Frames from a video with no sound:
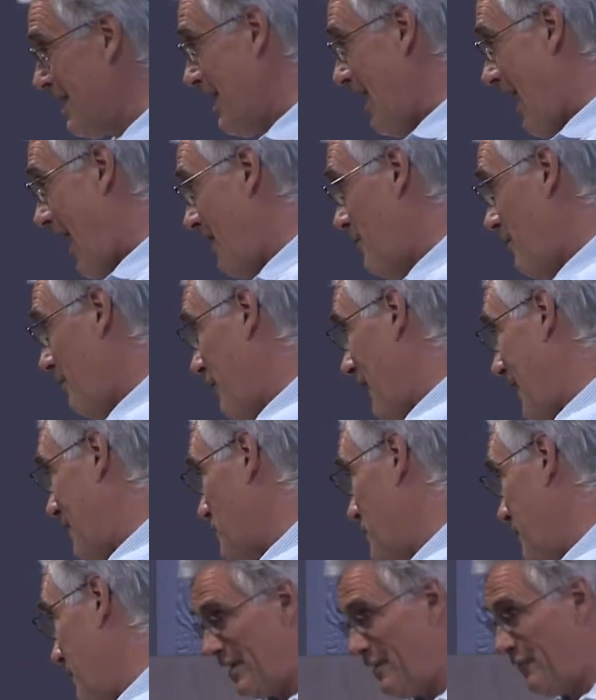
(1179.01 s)
and
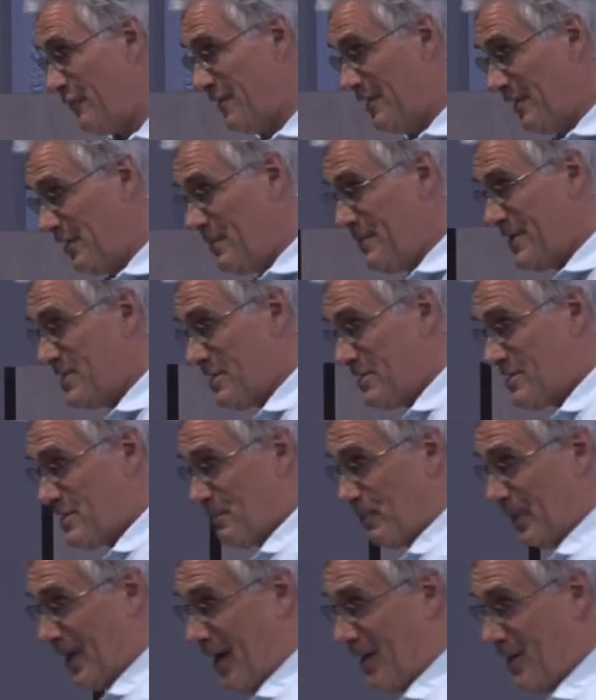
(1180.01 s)
effectively for the limited
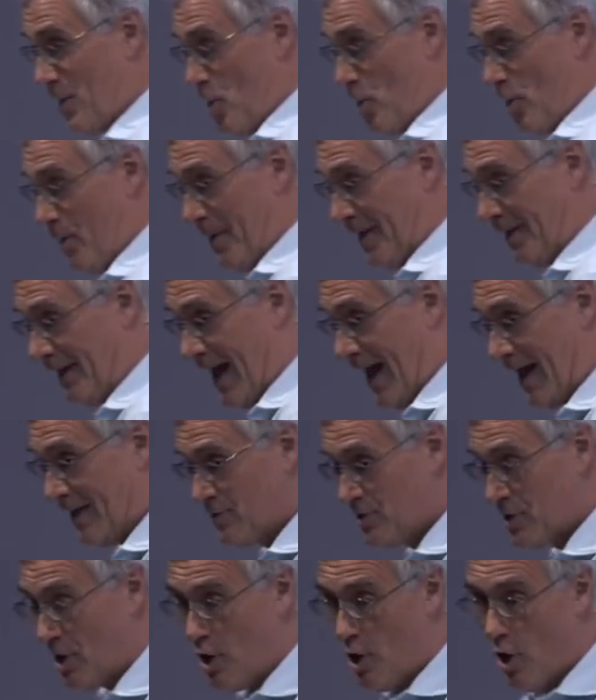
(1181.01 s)
supply urban
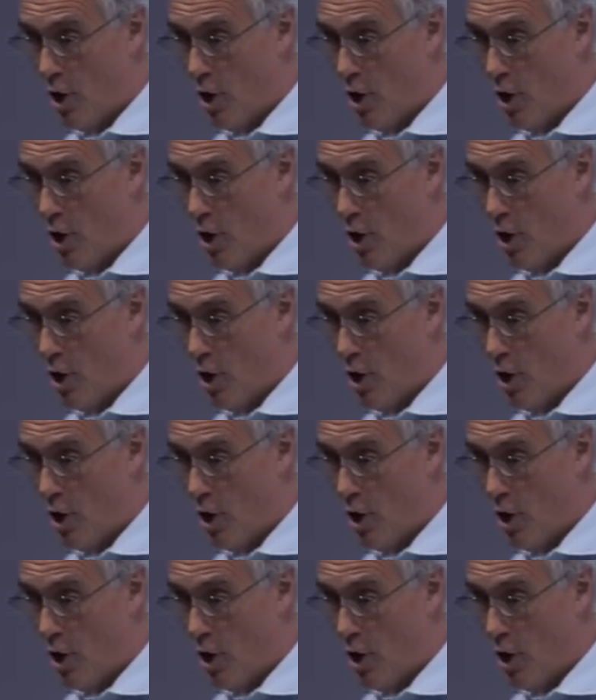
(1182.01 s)
land